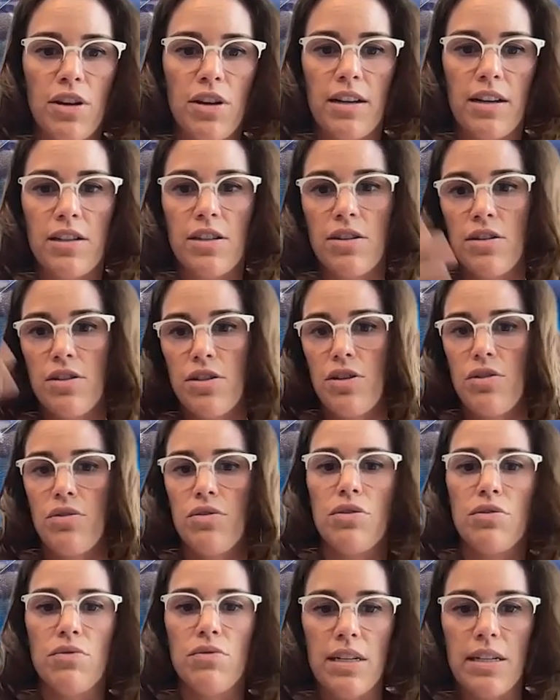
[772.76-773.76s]
sharks due
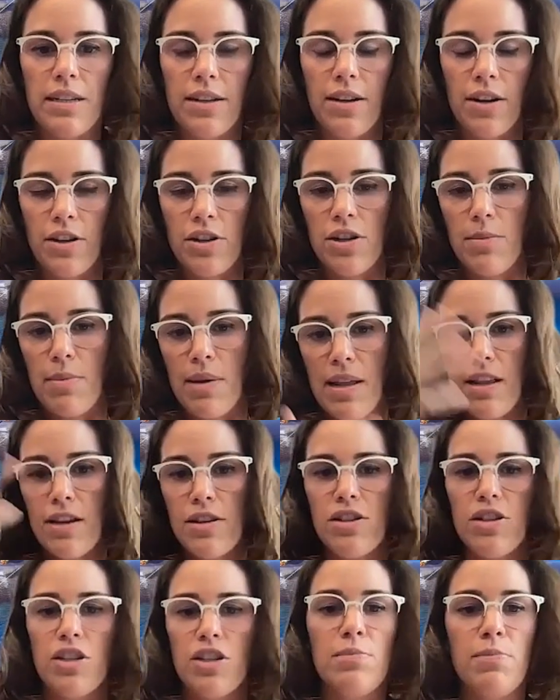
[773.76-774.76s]
to research i mean
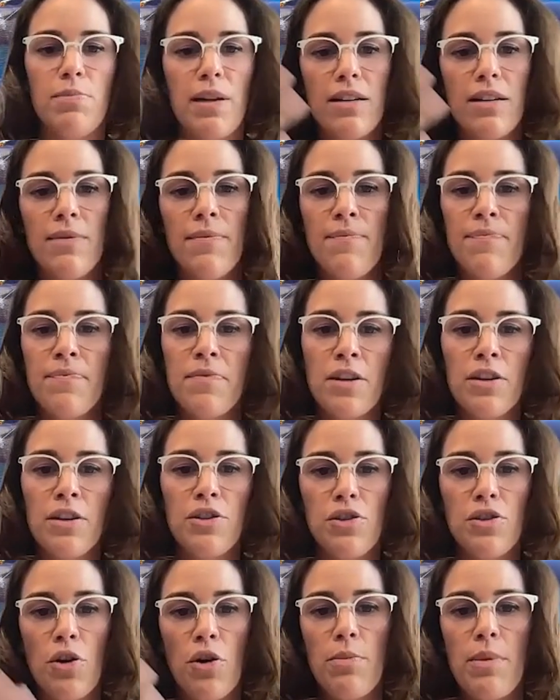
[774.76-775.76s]
there's just been
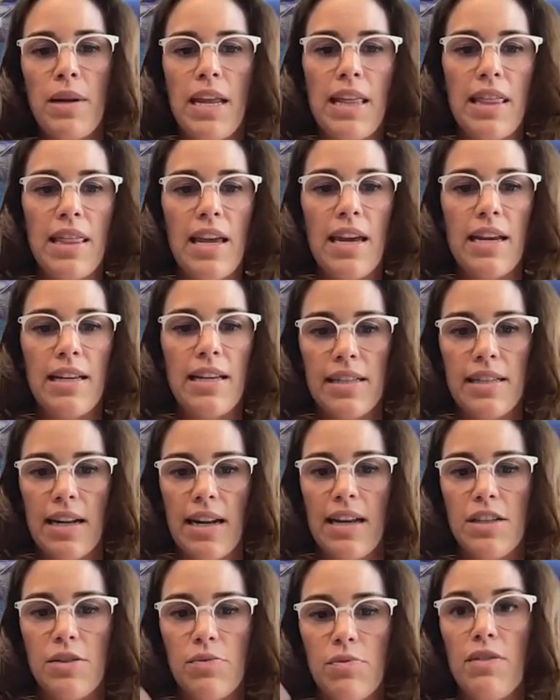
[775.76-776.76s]
so many things that
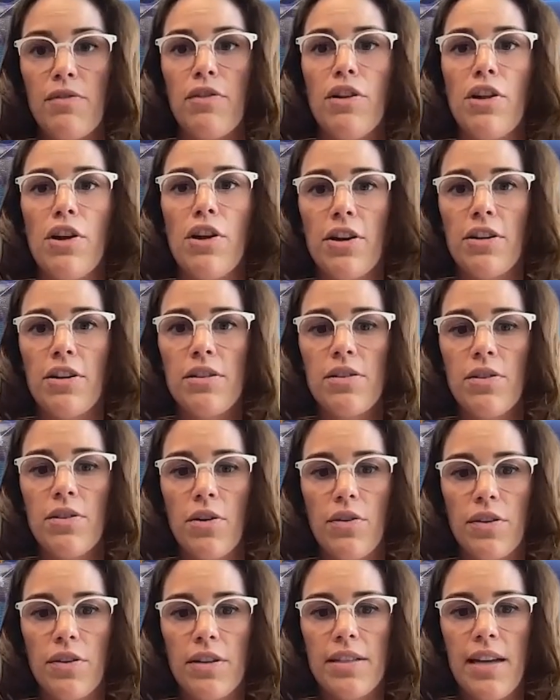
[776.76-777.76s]
as we've learned
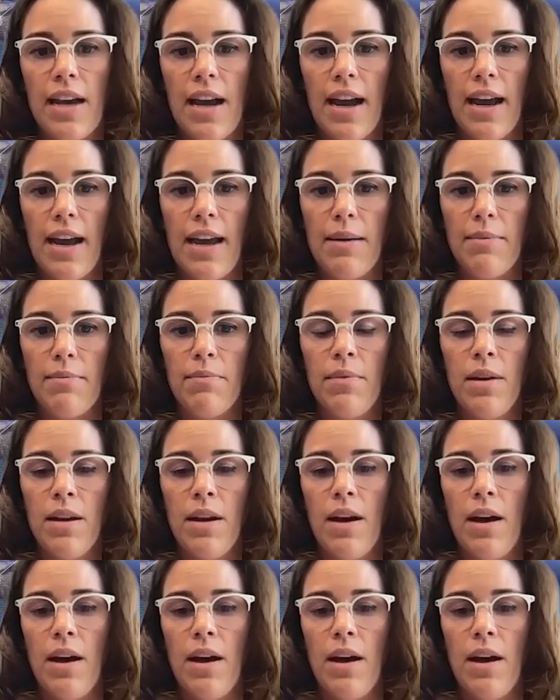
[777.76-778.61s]
over time